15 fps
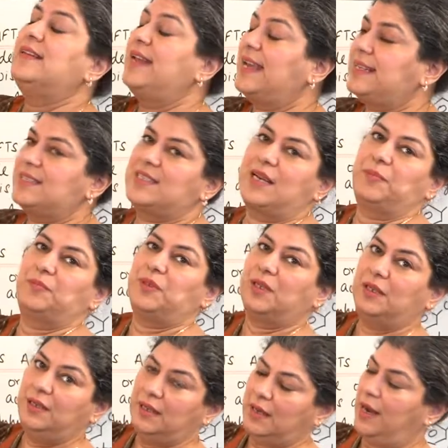next step
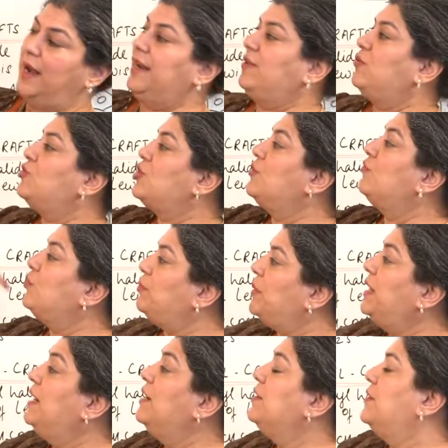the hydrogen would
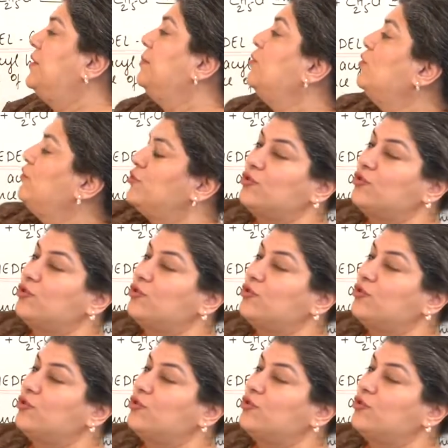be removed,